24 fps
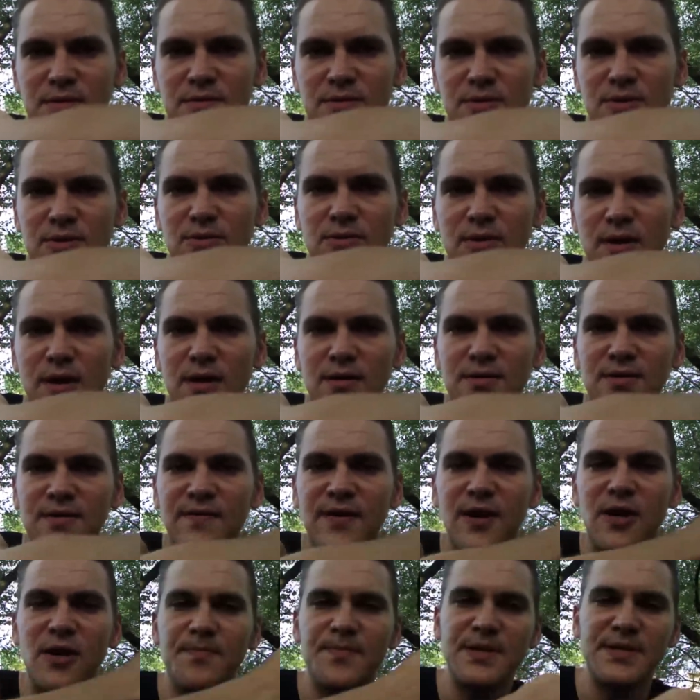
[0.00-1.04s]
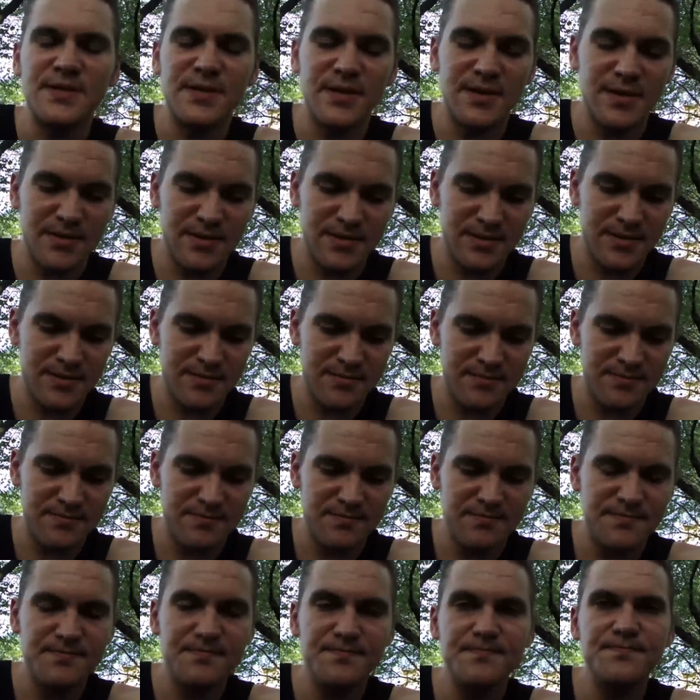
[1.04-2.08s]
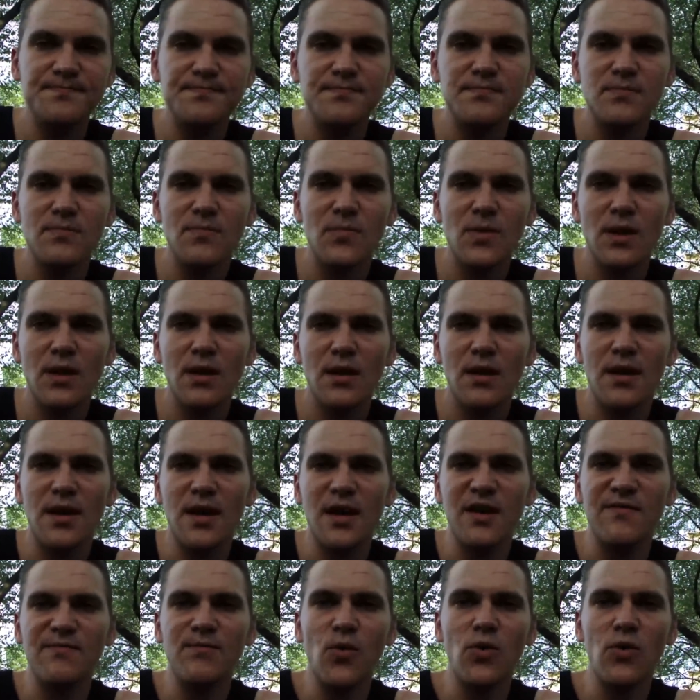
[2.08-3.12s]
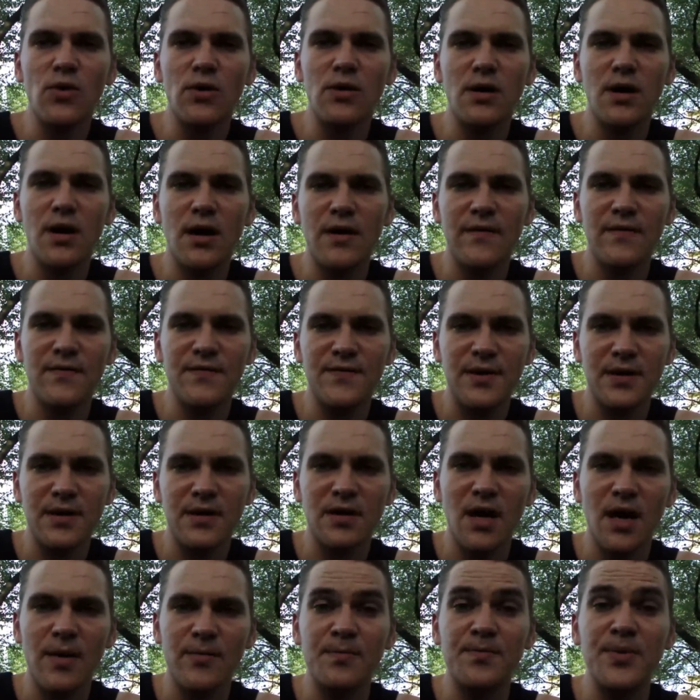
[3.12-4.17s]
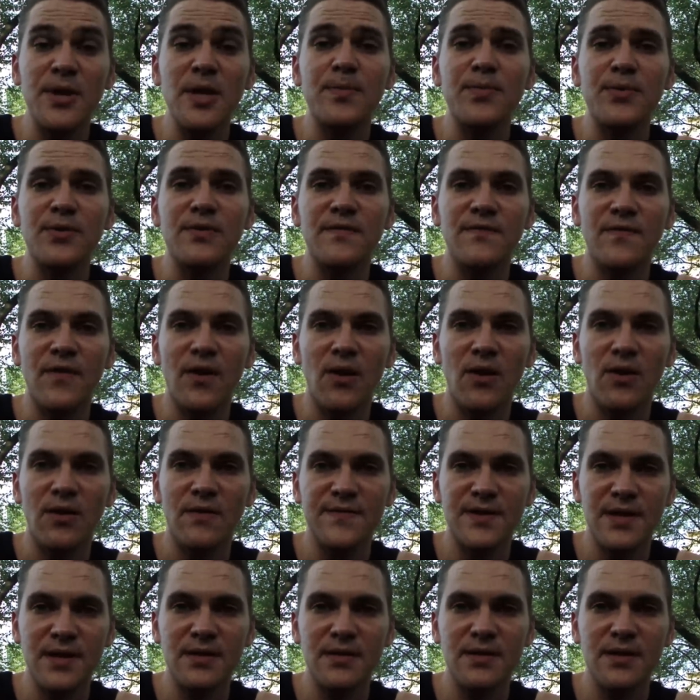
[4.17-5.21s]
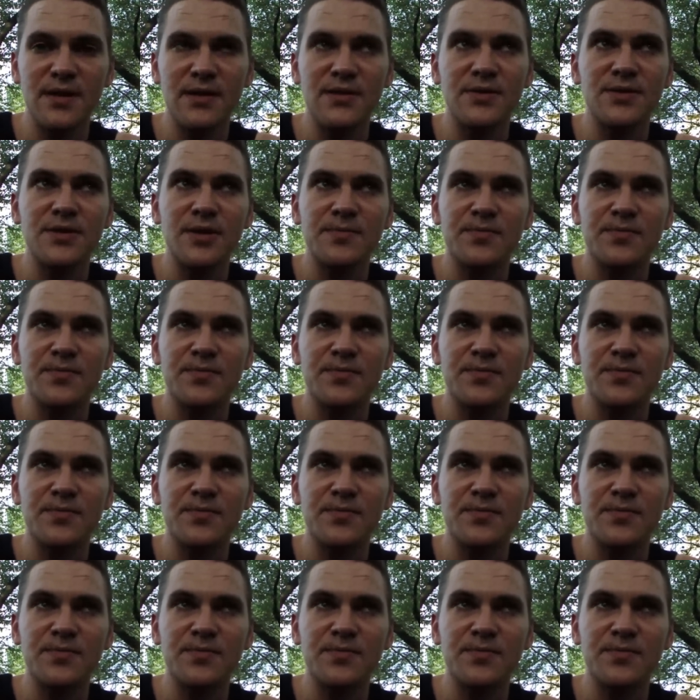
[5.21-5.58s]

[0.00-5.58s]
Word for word: to uh, develop these things and have more of the common people involved in energy